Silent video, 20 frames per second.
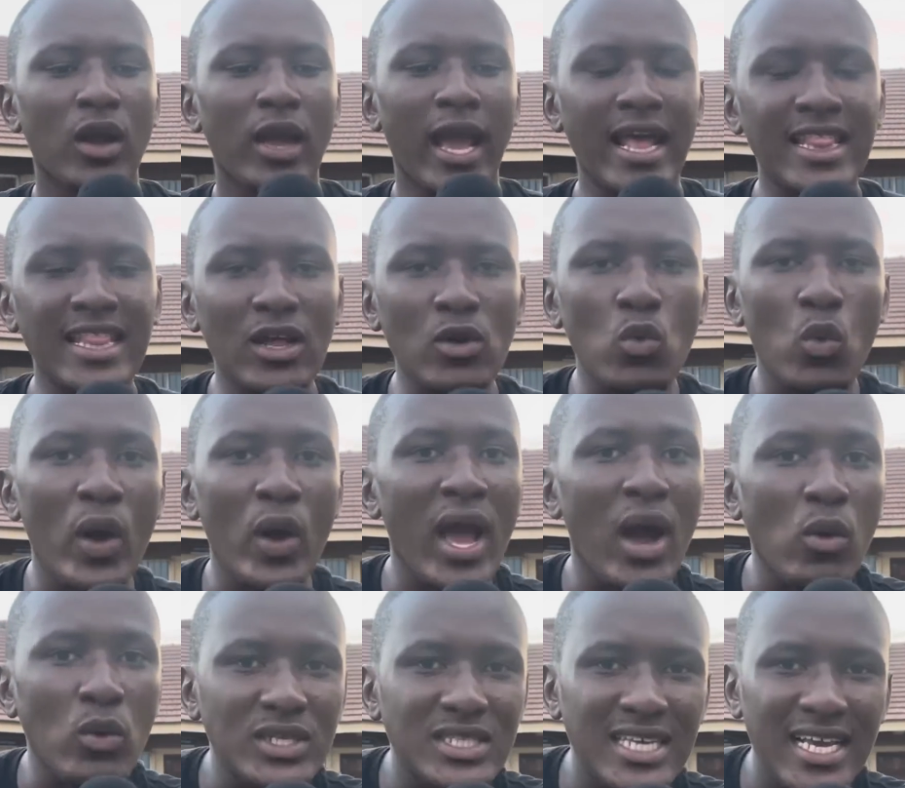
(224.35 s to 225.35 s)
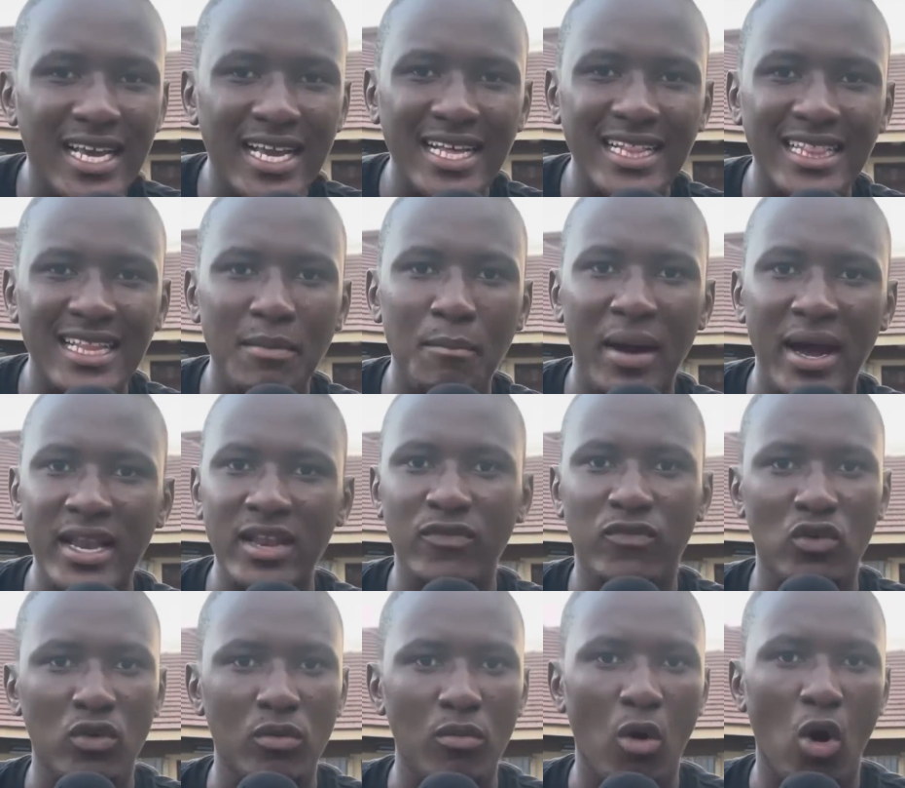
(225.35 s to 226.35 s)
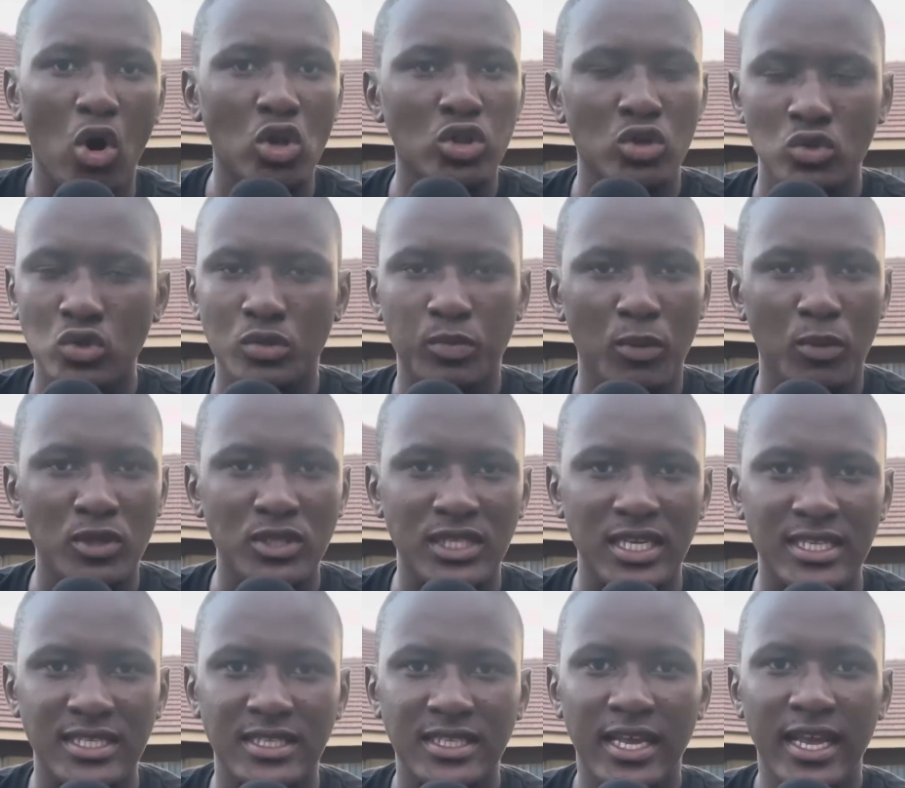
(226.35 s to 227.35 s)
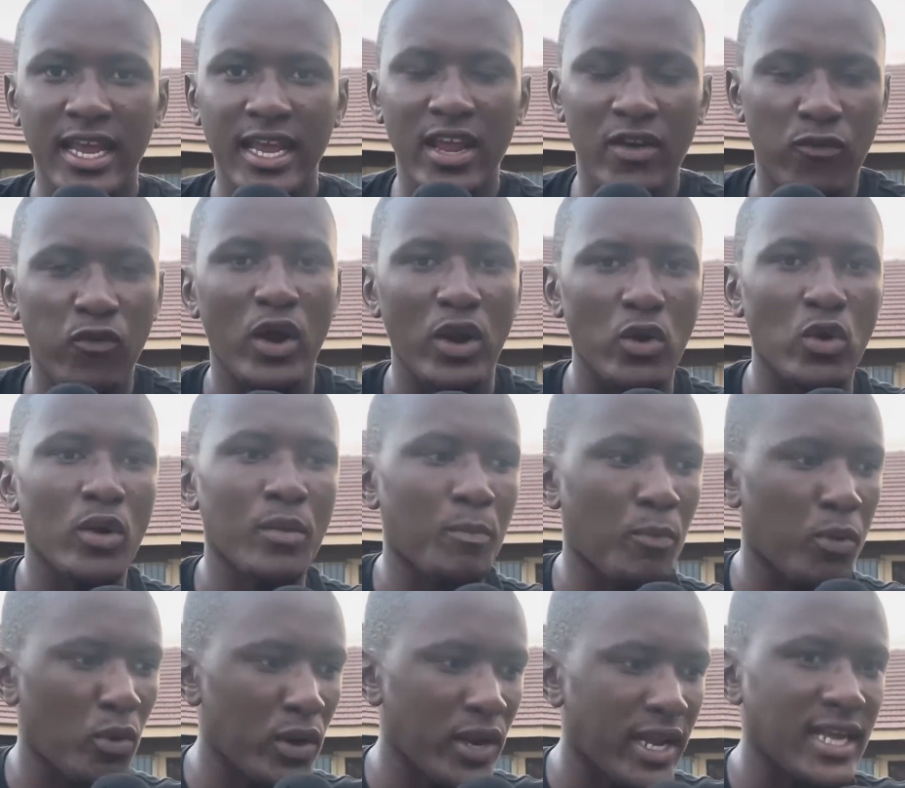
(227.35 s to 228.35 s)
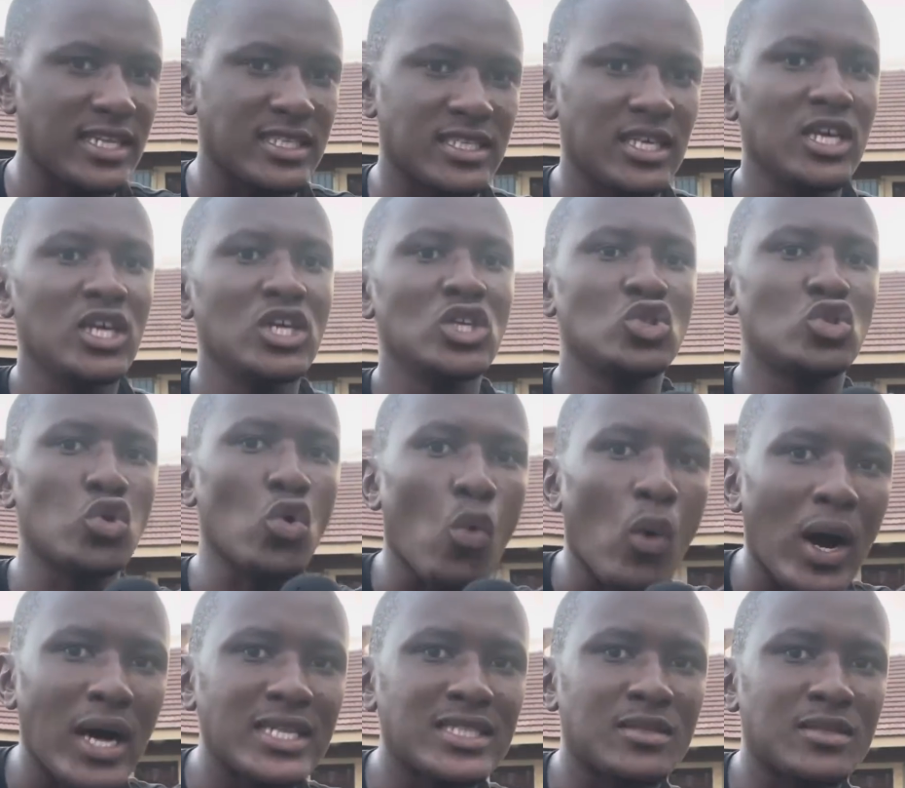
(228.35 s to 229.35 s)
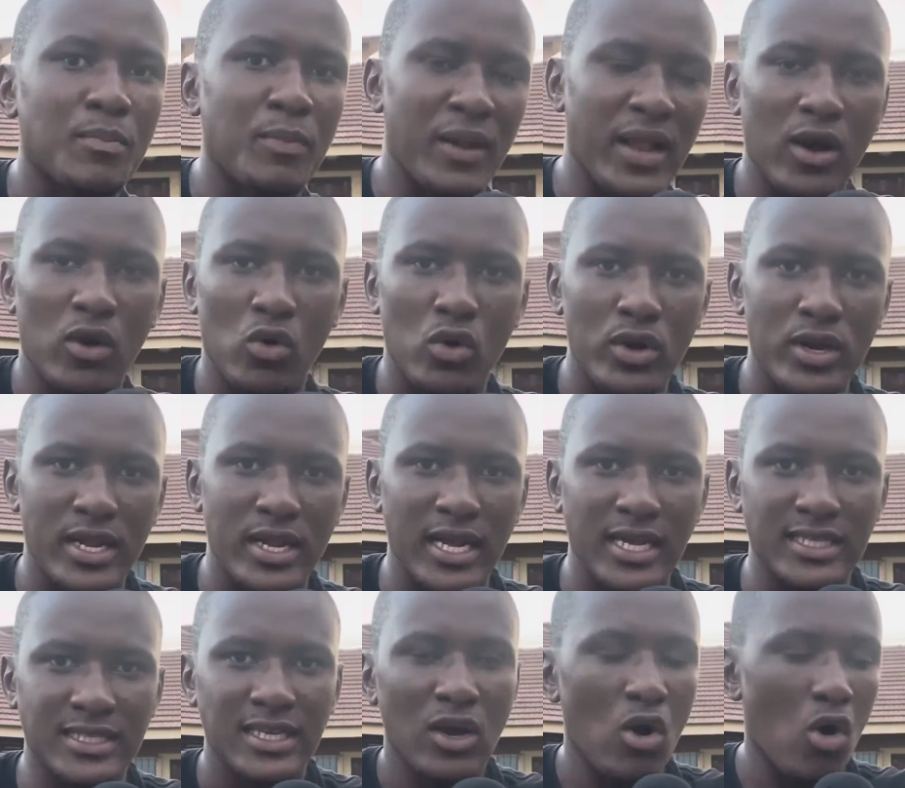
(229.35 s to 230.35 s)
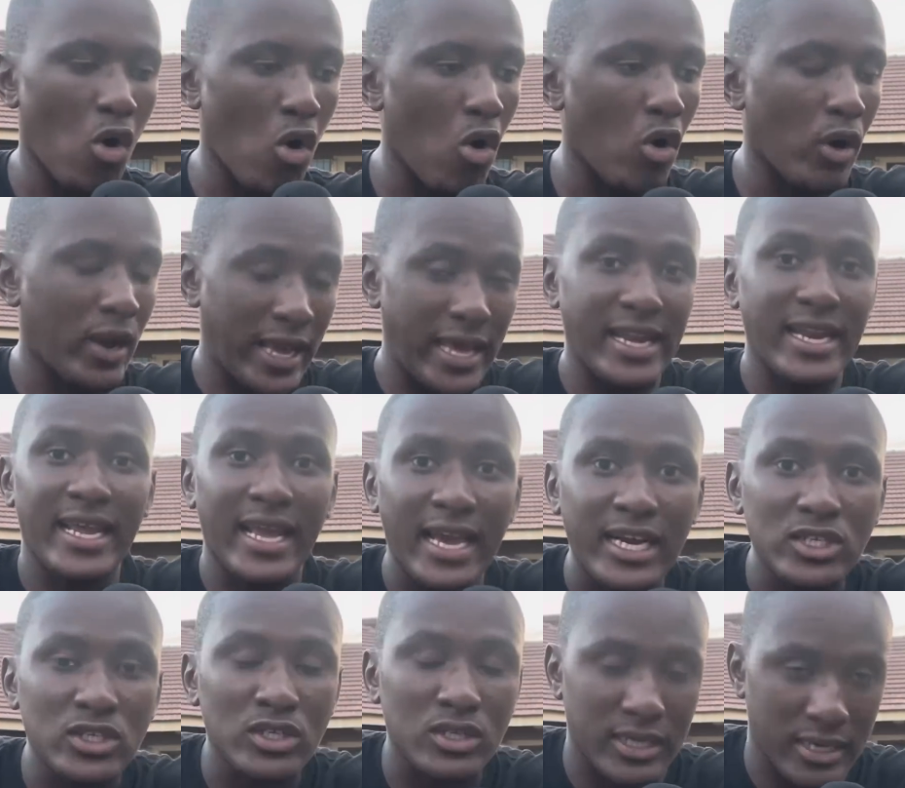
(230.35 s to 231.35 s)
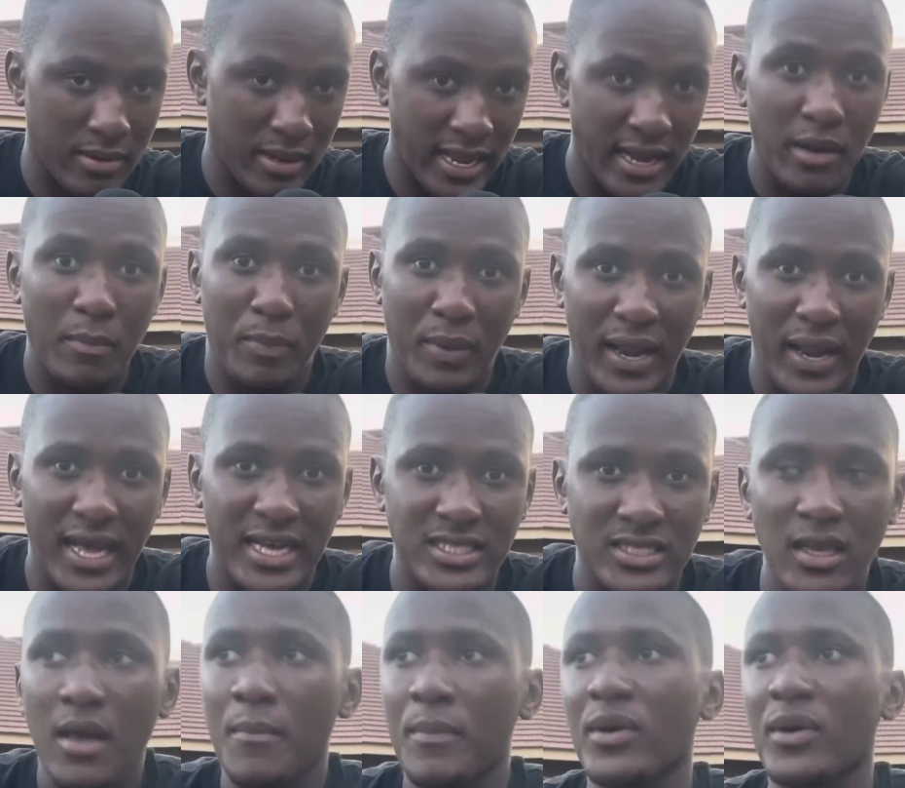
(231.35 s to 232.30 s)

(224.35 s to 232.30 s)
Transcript: And then where are we taking the money from all those sponsors if we're not putting it towards player contracts or getting players?